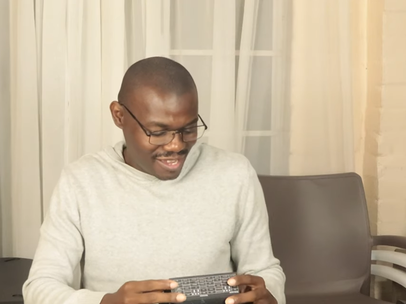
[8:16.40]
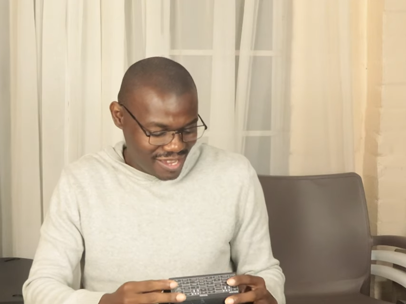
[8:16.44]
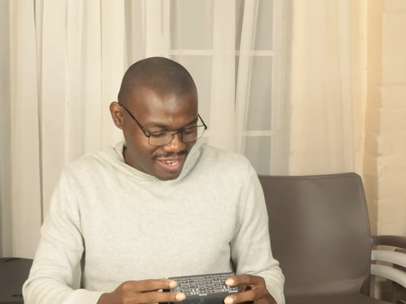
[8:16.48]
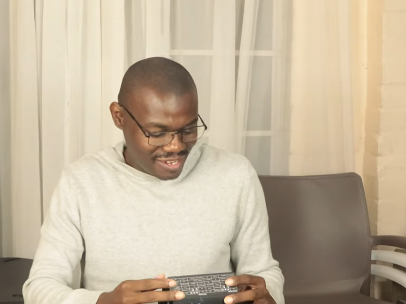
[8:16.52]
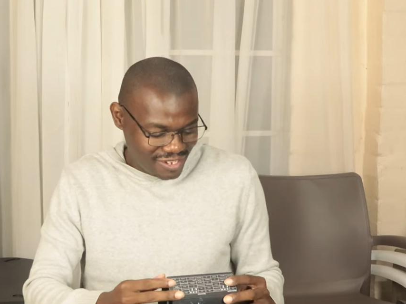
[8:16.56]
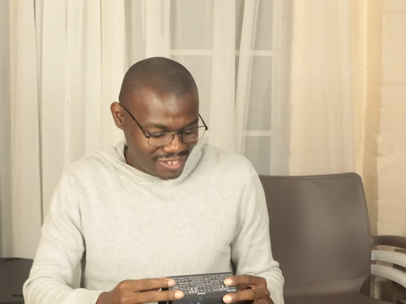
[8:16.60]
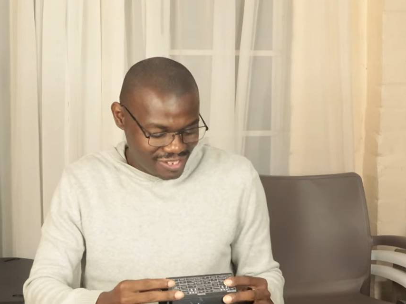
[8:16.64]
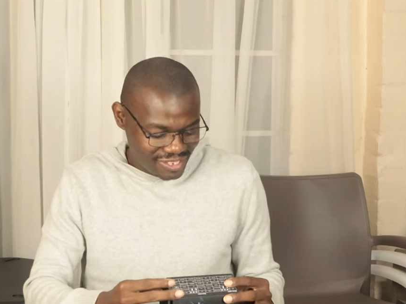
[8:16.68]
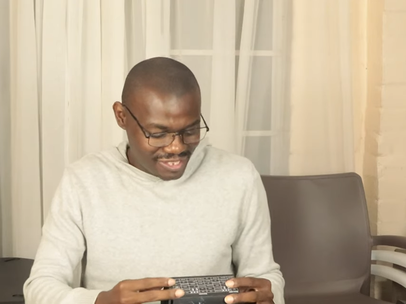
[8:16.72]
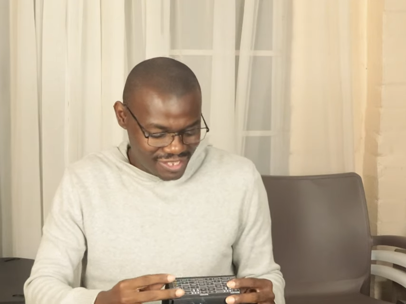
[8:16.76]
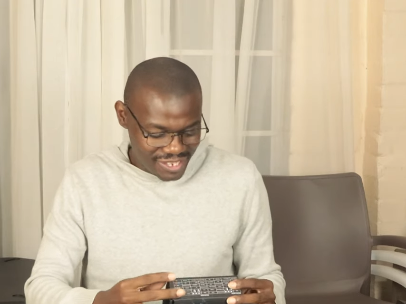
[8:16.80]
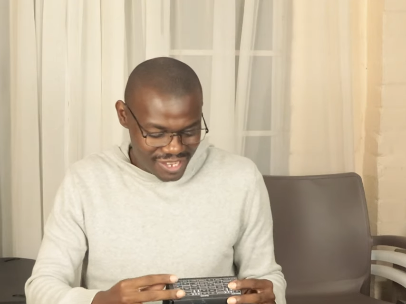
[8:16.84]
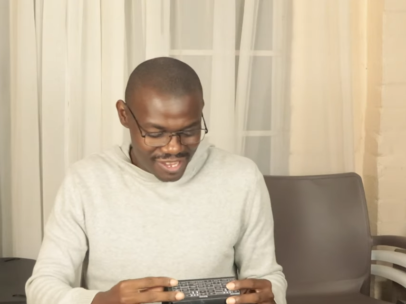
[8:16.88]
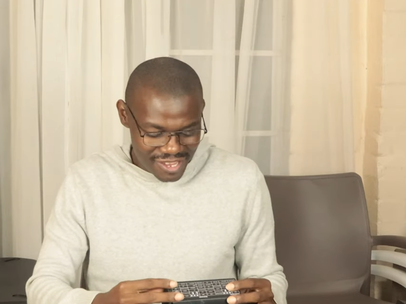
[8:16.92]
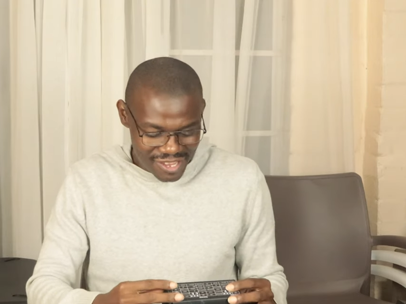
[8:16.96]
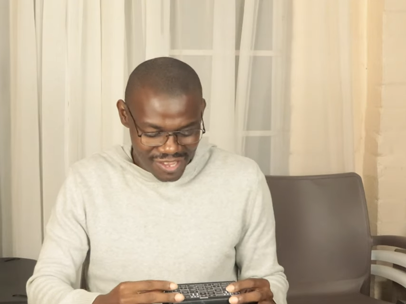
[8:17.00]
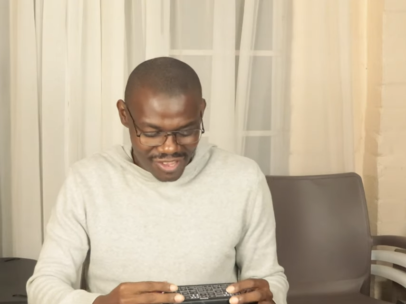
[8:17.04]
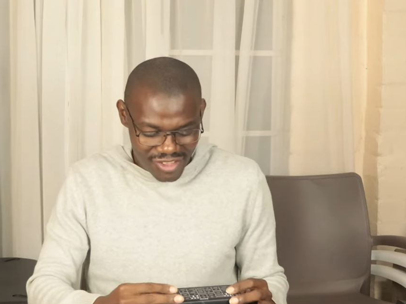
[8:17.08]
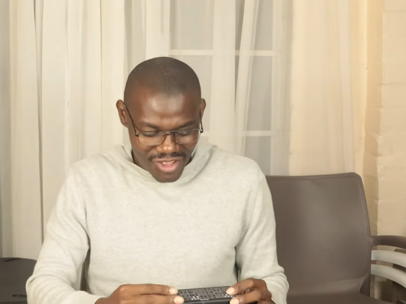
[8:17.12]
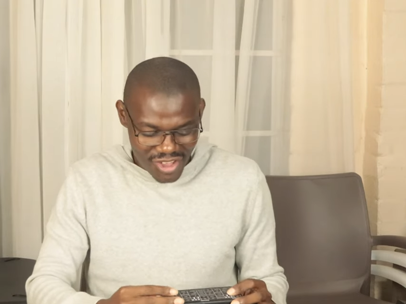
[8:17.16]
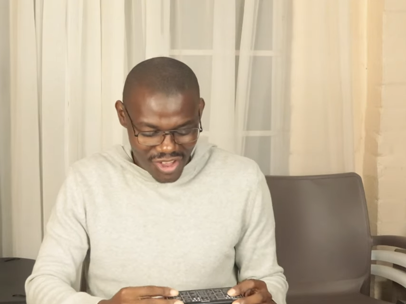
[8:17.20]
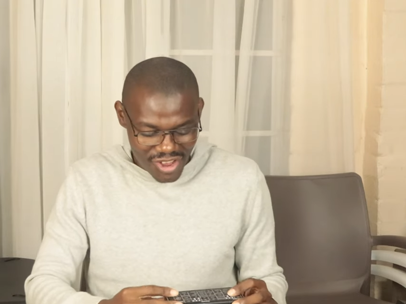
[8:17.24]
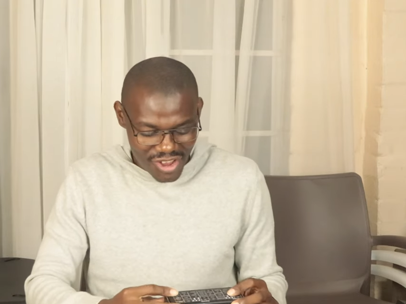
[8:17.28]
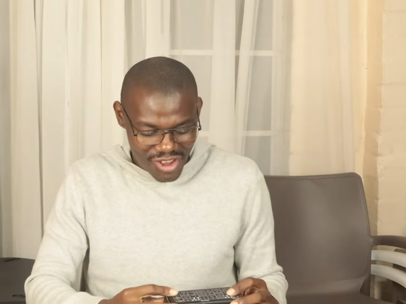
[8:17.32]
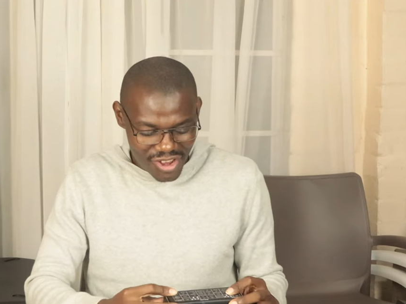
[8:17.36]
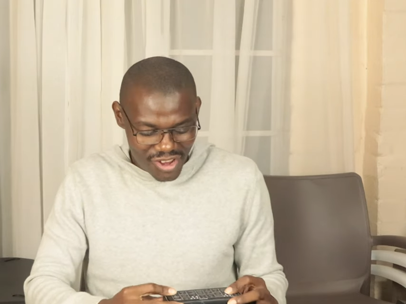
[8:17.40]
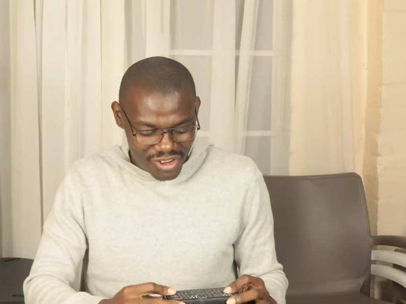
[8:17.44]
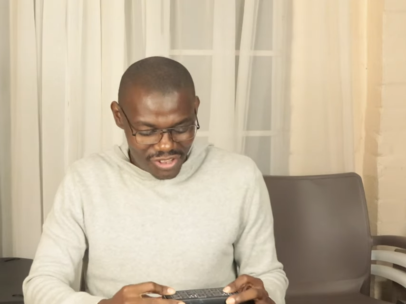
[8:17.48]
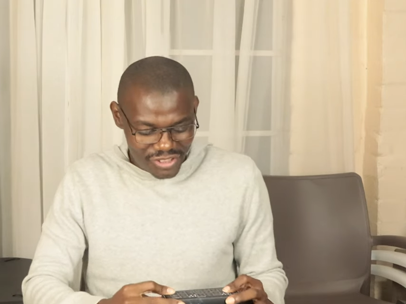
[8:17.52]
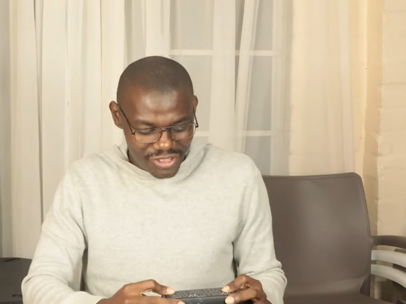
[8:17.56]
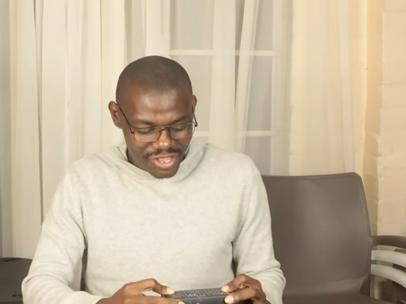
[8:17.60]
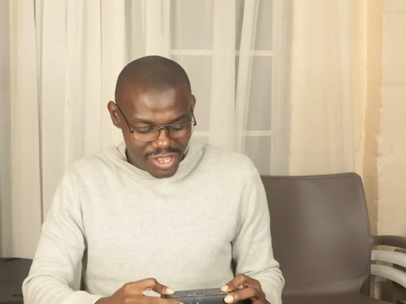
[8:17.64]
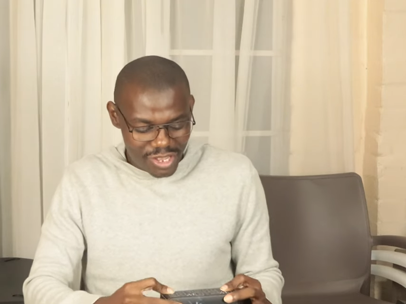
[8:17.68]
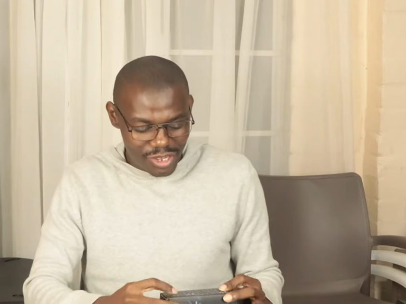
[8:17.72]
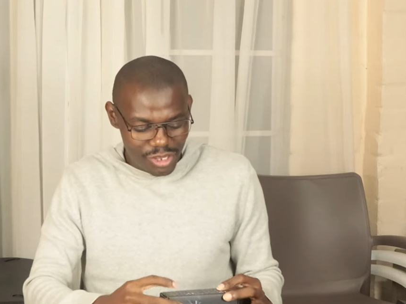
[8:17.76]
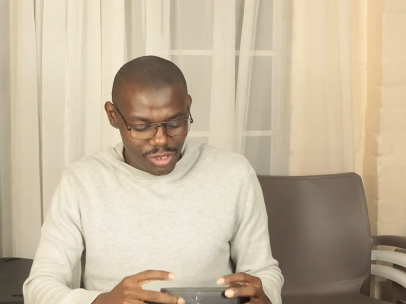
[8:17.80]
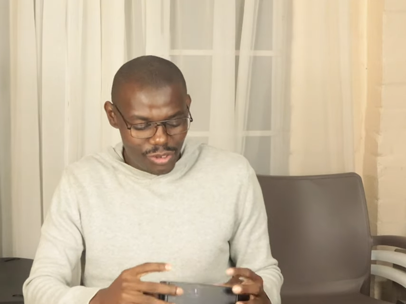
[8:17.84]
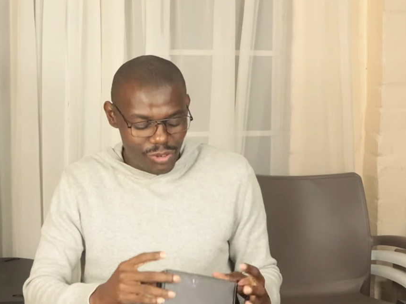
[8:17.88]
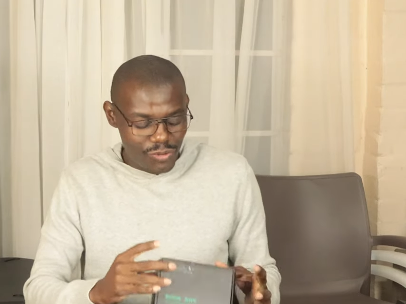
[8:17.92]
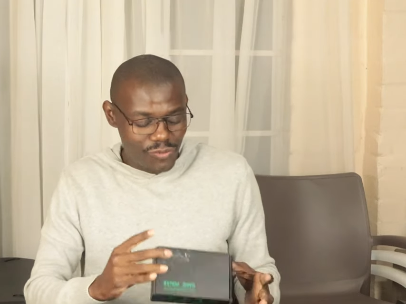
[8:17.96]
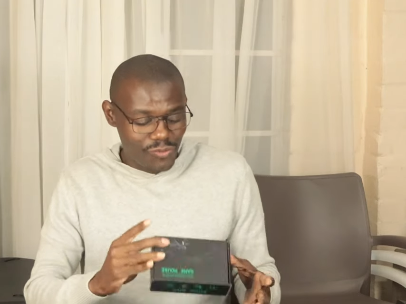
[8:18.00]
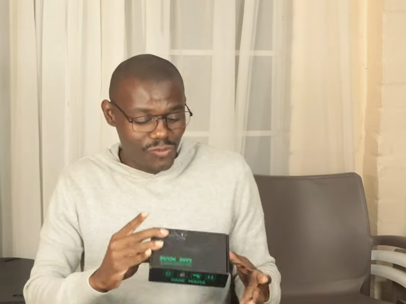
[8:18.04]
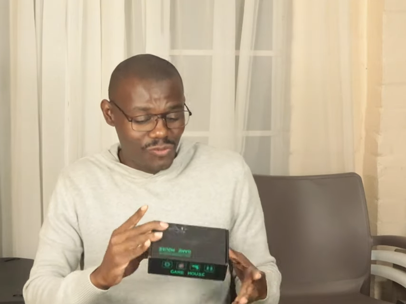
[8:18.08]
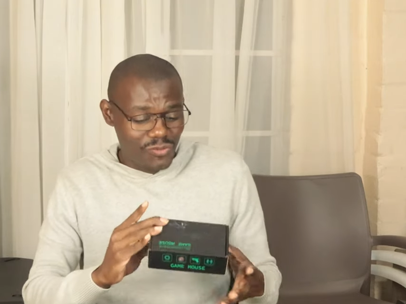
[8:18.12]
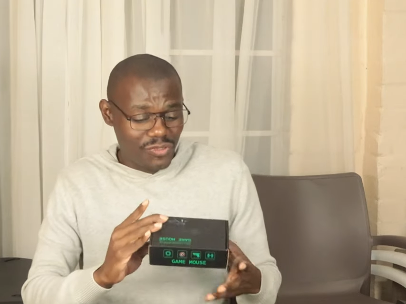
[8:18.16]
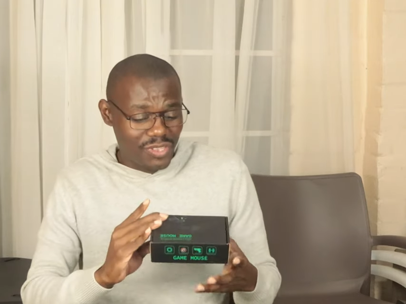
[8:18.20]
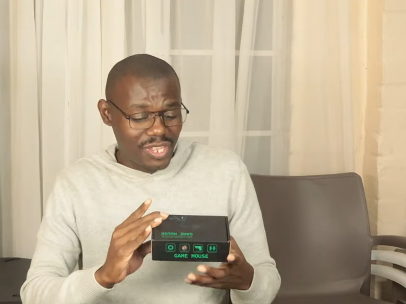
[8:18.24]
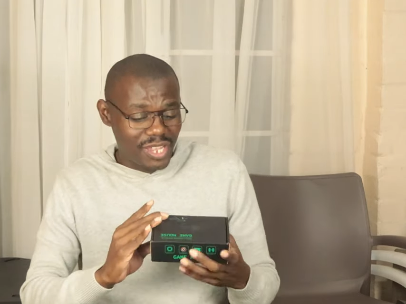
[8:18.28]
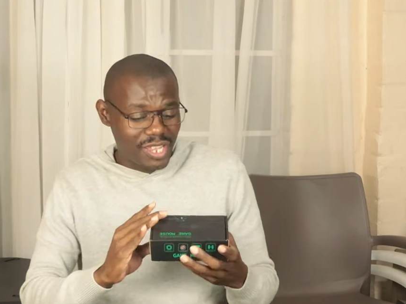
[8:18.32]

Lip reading: and say, yeah, thank you